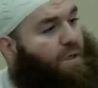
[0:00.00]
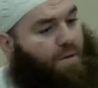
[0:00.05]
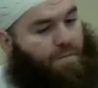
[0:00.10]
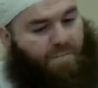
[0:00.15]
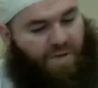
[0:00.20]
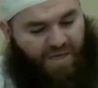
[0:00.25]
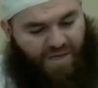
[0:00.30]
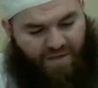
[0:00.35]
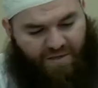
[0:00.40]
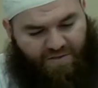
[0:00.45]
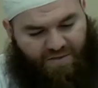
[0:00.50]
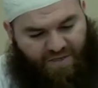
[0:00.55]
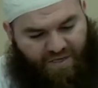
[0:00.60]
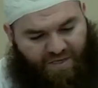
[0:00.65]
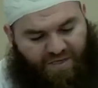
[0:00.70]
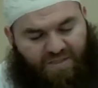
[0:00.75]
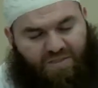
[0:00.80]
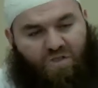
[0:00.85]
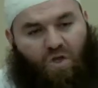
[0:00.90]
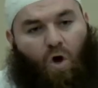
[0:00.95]
because
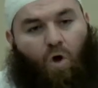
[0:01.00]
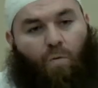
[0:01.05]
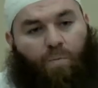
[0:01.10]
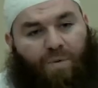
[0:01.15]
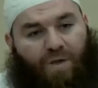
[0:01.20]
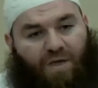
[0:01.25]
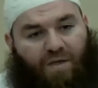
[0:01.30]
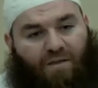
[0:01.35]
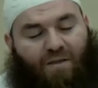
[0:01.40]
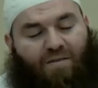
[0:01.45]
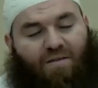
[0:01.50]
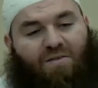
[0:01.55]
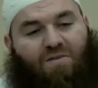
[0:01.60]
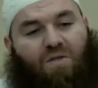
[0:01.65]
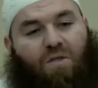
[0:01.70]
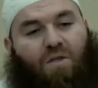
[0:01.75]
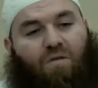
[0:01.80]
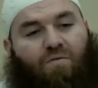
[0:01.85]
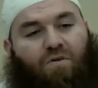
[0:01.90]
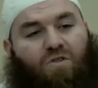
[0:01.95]
he's hoping that this
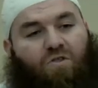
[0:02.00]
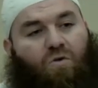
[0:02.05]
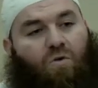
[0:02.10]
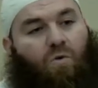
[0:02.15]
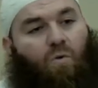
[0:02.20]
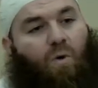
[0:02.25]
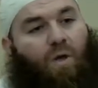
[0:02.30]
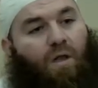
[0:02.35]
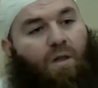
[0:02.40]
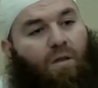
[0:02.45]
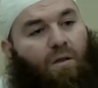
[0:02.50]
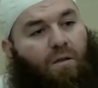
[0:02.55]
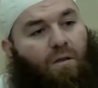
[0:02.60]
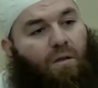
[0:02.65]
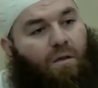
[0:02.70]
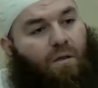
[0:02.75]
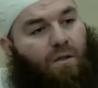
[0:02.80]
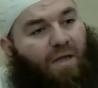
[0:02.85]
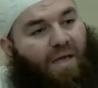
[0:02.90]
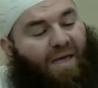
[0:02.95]
individual will
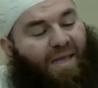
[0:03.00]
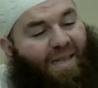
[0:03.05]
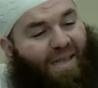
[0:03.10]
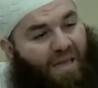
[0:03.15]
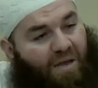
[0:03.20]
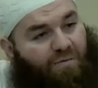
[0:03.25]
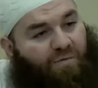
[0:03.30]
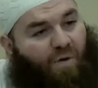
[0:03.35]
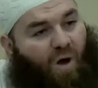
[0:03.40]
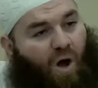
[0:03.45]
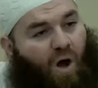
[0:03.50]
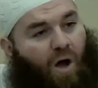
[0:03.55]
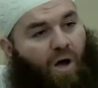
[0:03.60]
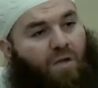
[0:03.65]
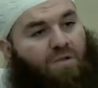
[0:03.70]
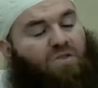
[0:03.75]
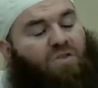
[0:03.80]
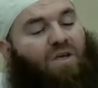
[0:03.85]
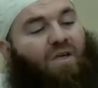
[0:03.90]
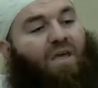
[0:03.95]
live
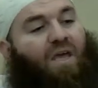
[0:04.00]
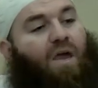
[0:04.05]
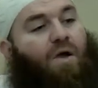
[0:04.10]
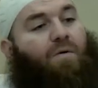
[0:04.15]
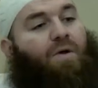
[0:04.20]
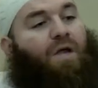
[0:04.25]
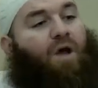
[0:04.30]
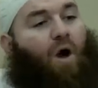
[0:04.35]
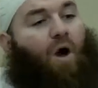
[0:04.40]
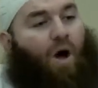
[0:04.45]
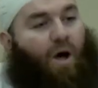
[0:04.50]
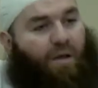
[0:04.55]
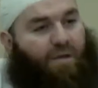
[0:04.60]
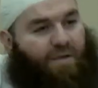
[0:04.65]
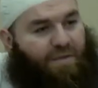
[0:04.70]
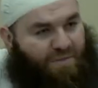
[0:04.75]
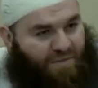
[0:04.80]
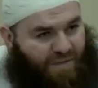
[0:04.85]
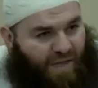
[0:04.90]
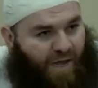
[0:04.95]
on to carry on
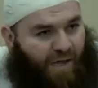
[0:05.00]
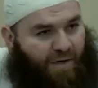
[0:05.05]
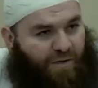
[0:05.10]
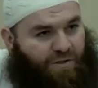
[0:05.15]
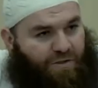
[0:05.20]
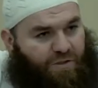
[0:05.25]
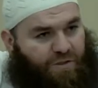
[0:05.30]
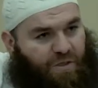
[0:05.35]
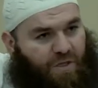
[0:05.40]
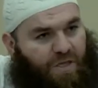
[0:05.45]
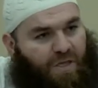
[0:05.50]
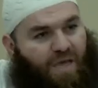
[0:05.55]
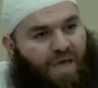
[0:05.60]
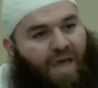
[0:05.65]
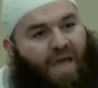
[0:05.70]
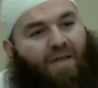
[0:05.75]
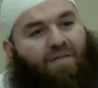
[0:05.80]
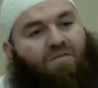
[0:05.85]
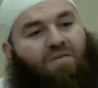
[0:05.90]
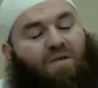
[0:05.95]
this knowledge
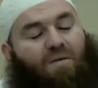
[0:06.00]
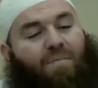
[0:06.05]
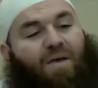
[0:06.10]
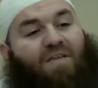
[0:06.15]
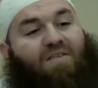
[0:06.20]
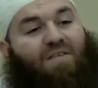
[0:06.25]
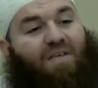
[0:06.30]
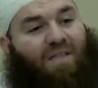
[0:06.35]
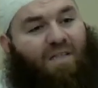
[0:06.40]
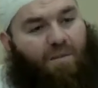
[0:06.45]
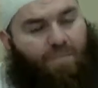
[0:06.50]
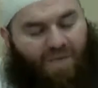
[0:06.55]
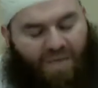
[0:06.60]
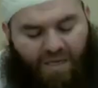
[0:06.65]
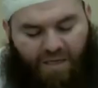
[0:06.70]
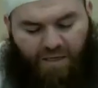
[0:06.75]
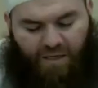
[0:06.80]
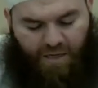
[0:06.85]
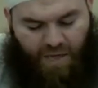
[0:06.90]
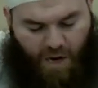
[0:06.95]
and to basically be
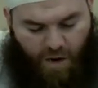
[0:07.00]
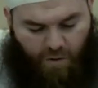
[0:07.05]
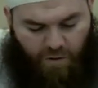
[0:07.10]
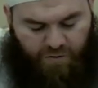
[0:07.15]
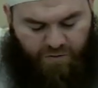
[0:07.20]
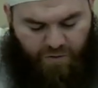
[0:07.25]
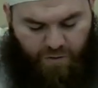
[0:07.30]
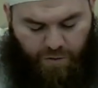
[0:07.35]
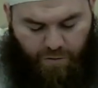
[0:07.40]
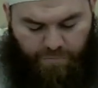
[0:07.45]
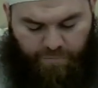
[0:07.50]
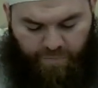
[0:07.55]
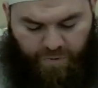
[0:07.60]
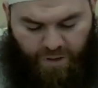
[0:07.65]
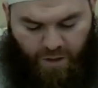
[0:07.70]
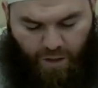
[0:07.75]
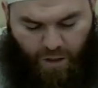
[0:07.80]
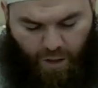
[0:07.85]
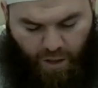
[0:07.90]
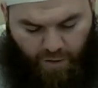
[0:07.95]
an inheritor
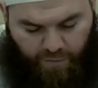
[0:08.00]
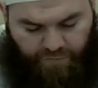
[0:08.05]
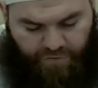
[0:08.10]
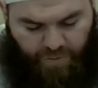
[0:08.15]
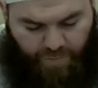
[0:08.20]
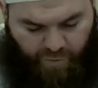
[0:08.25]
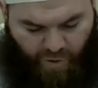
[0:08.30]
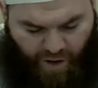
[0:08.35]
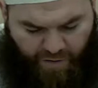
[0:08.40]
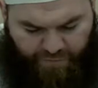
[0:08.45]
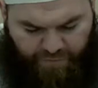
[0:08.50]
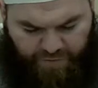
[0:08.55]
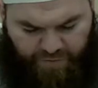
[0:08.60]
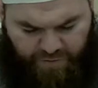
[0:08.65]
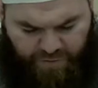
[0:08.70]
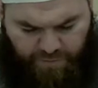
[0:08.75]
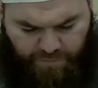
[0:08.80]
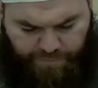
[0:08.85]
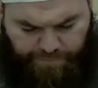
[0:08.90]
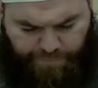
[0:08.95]
of the prophets.